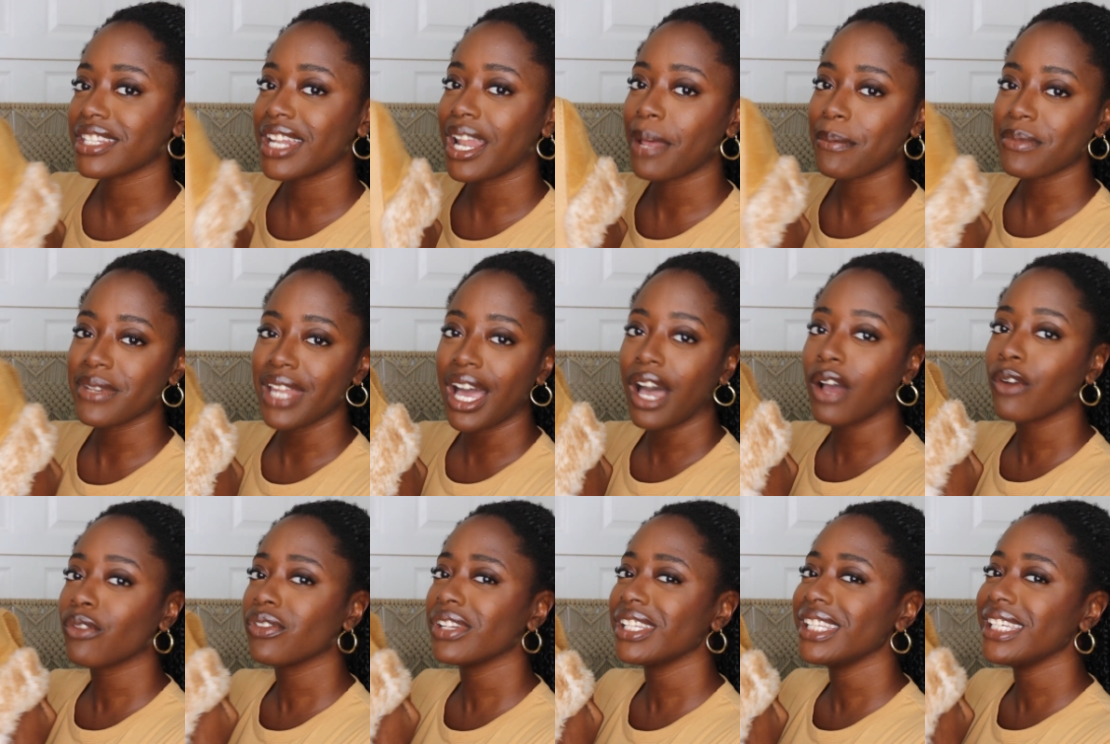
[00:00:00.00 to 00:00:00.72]
and I'm
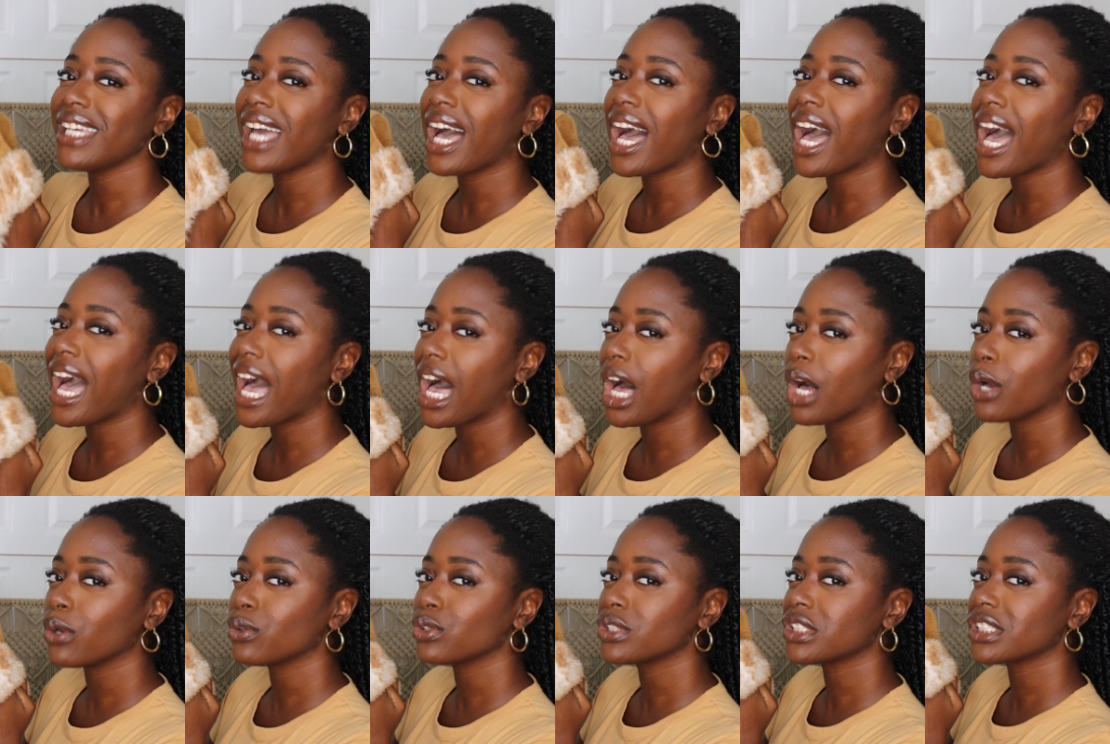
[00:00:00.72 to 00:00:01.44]
not really a
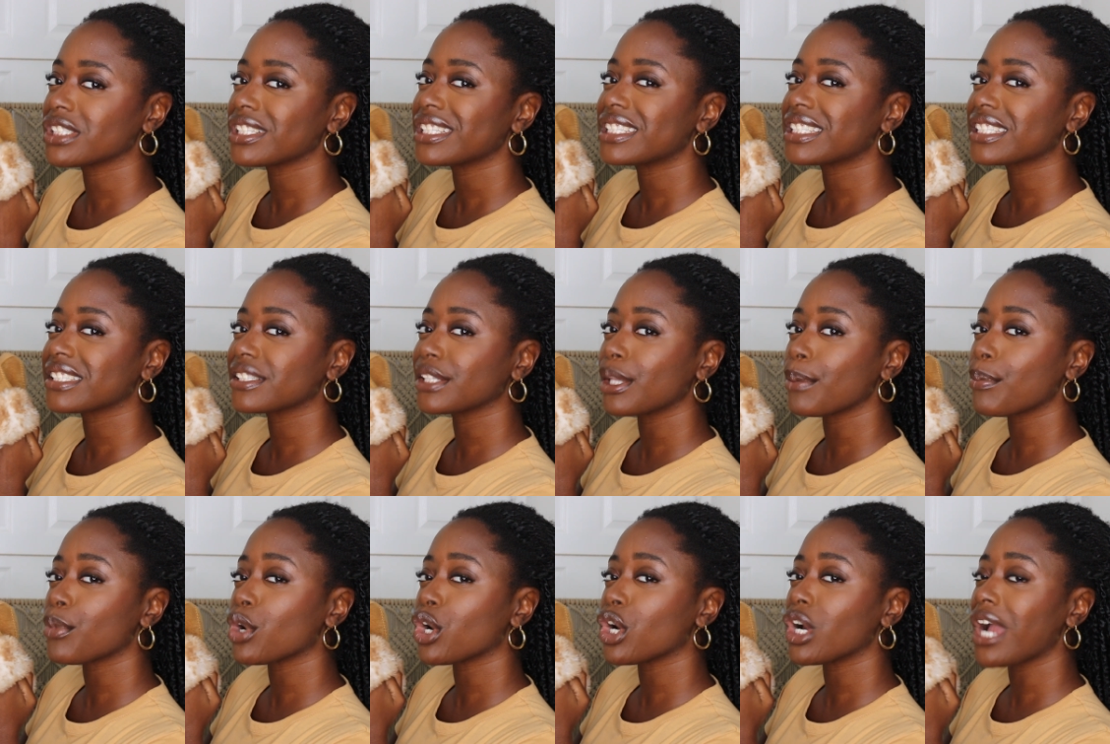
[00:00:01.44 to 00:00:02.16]
house
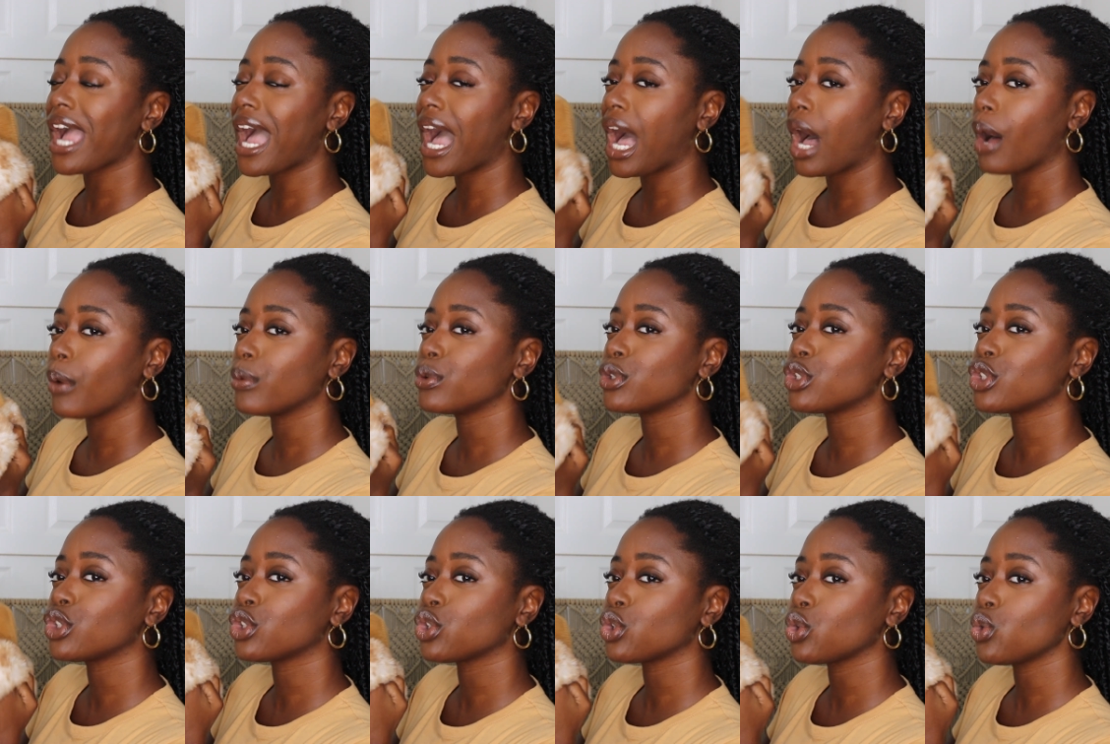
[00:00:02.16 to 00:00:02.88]
slipper, house
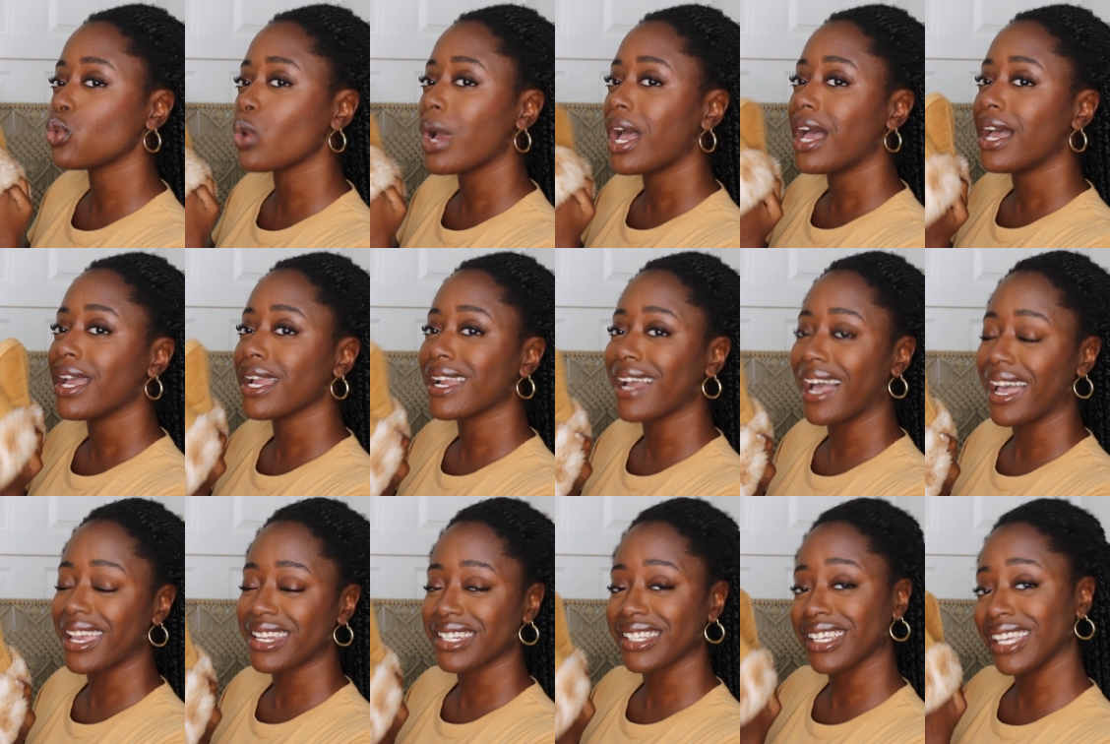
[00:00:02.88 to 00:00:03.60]
shoe
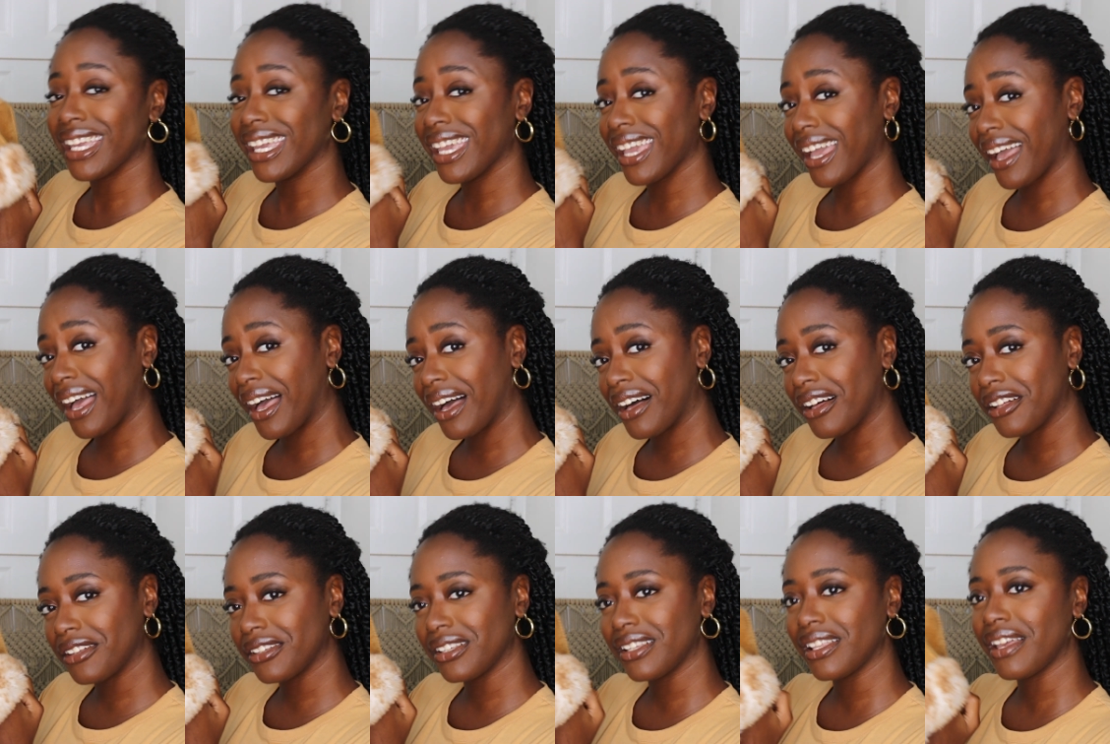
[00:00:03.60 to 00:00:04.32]
kind of
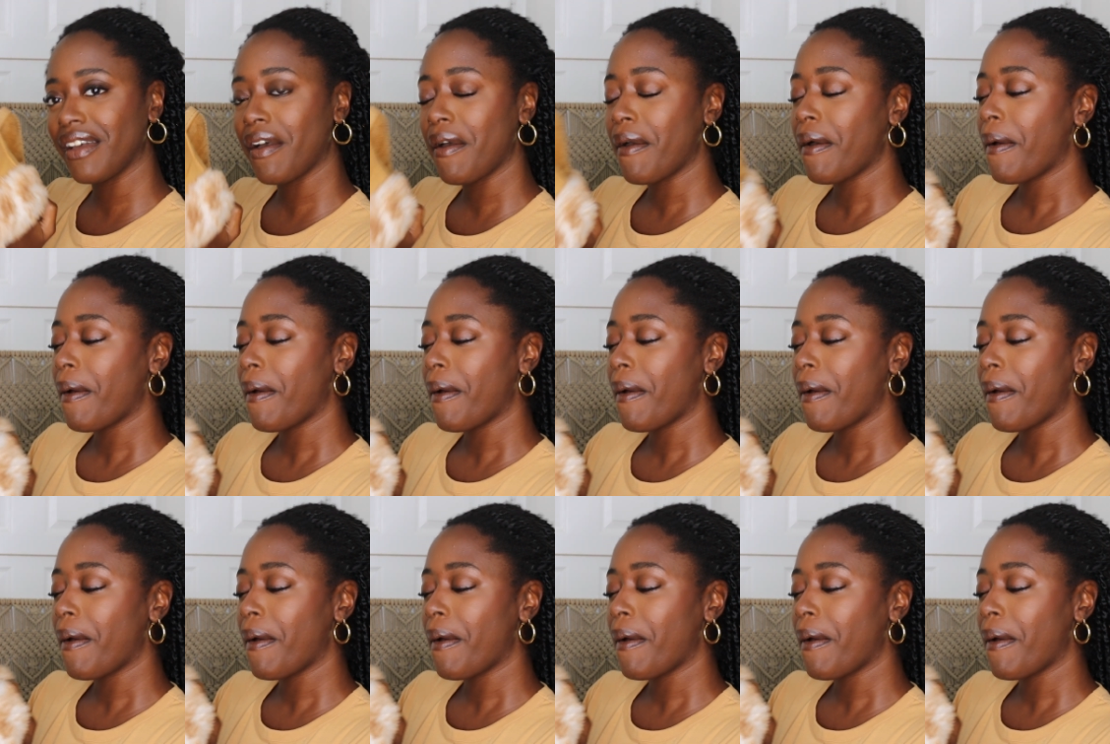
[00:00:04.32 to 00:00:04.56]
gal,